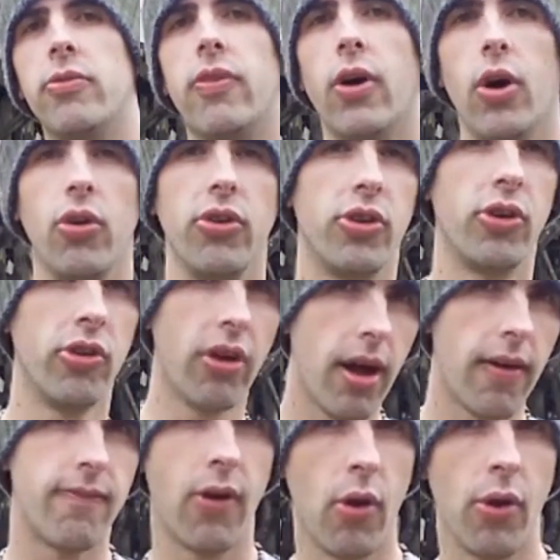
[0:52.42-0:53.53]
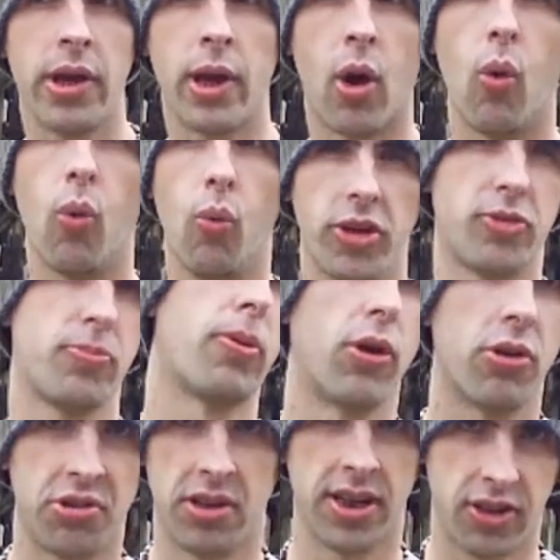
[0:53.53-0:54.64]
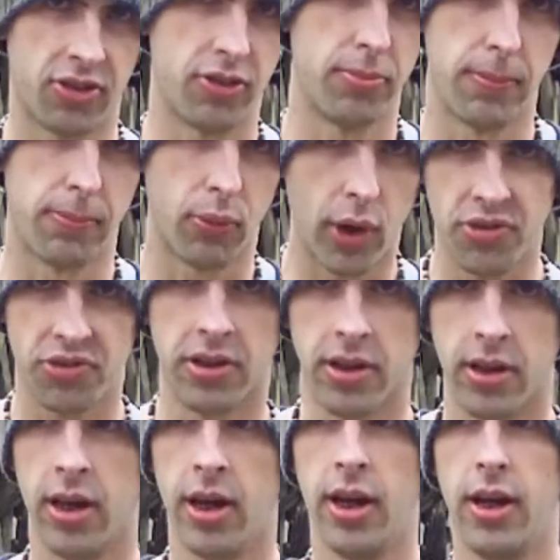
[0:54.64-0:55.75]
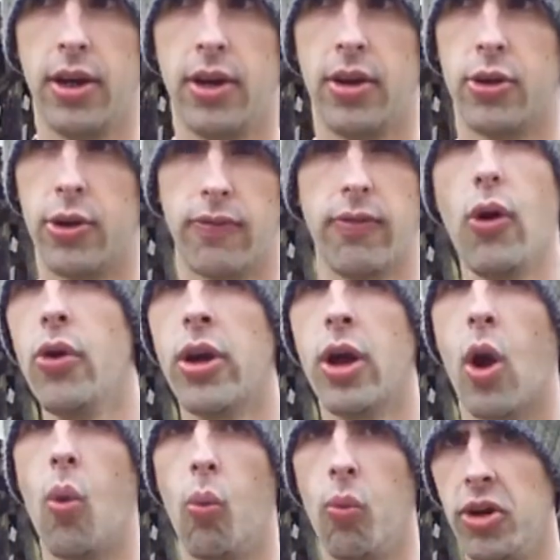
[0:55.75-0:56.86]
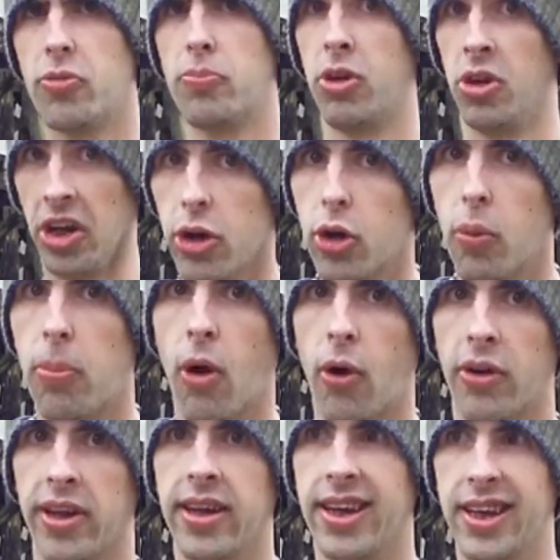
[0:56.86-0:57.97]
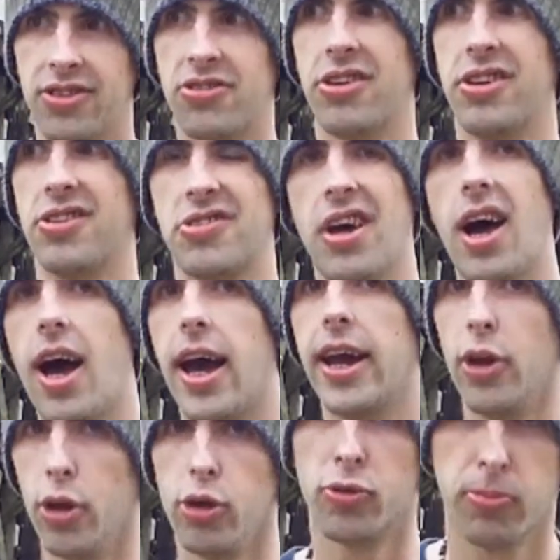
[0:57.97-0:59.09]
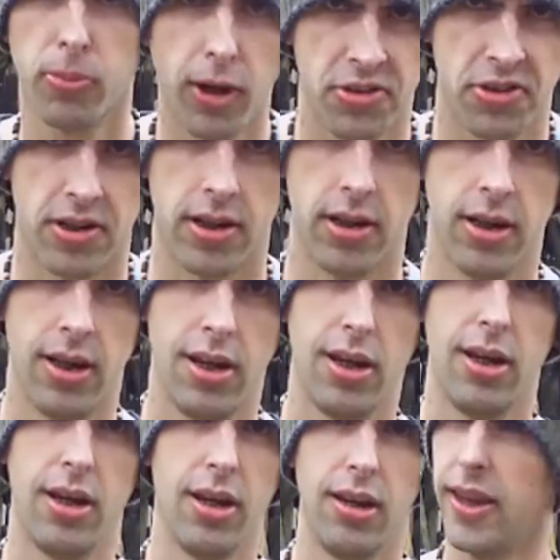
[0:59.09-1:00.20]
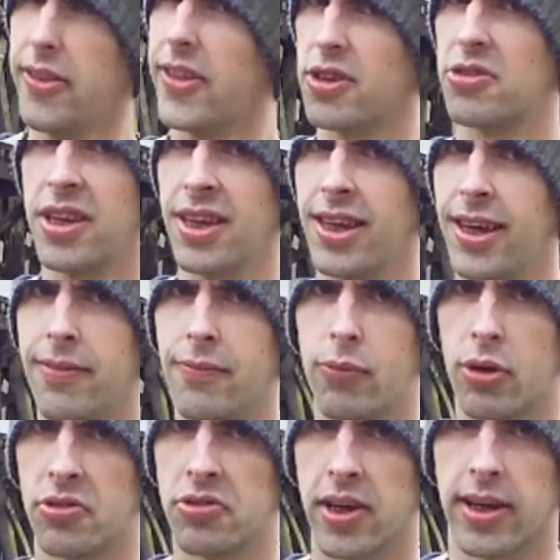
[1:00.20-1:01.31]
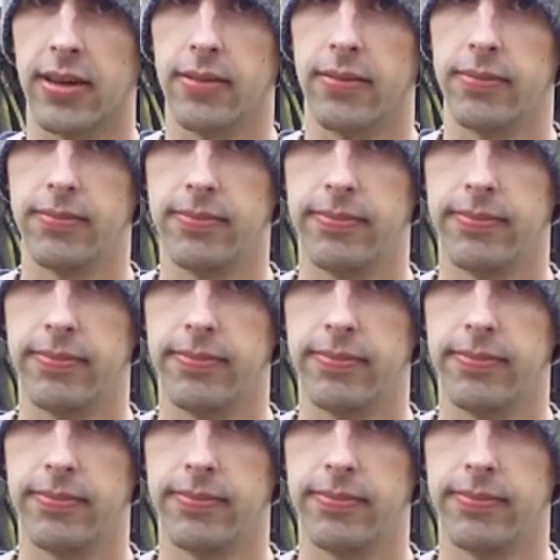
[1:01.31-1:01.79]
your vote, you're not voting on which person gets to be president. You're voting on which political party gets to decide who's president. Let that sink in for a second.